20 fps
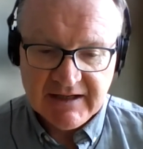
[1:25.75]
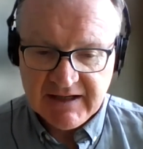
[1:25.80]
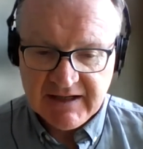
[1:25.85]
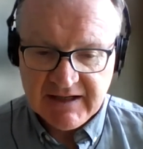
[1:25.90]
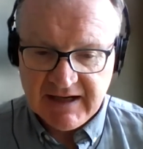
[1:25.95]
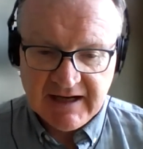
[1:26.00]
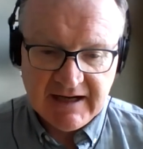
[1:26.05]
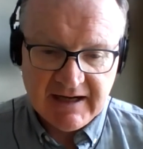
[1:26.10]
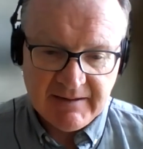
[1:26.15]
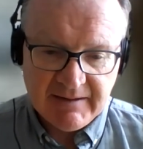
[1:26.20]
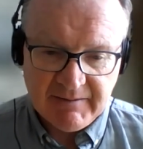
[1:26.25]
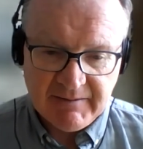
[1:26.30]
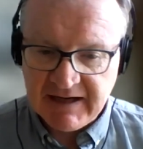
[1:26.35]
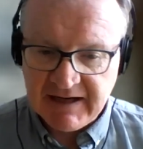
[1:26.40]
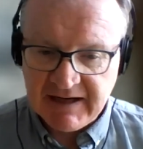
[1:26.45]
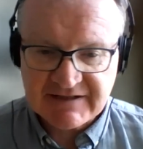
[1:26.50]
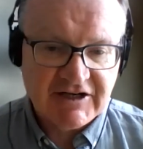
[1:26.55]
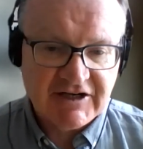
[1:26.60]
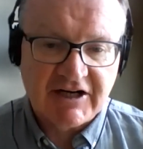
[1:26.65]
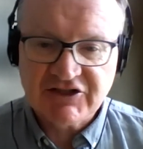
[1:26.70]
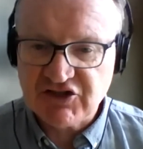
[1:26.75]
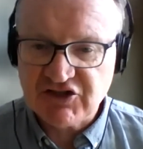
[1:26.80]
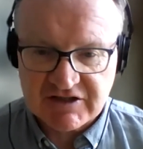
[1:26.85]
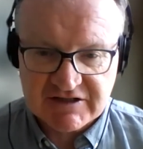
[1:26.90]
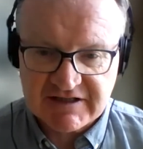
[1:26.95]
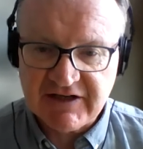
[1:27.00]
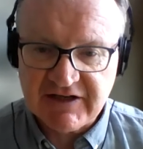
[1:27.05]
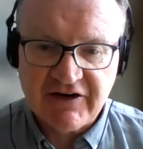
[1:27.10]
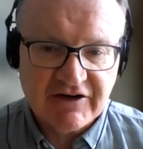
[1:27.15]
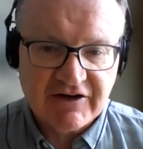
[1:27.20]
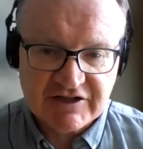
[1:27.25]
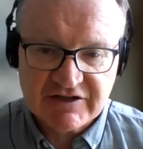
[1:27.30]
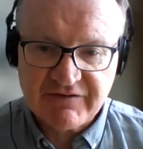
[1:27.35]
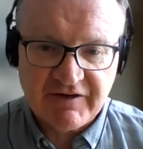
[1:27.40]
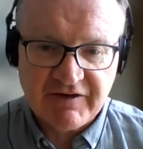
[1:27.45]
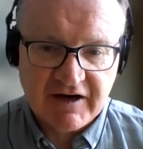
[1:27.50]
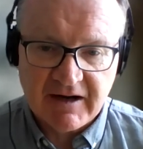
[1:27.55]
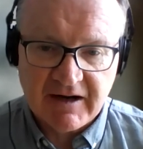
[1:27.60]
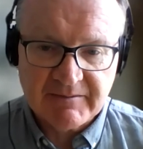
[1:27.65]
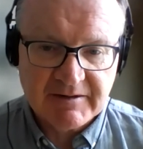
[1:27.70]
And it's not just an Irish
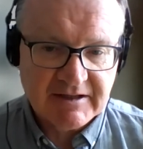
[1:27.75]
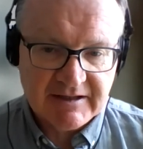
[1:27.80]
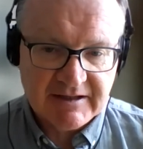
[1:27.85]
phenomenon,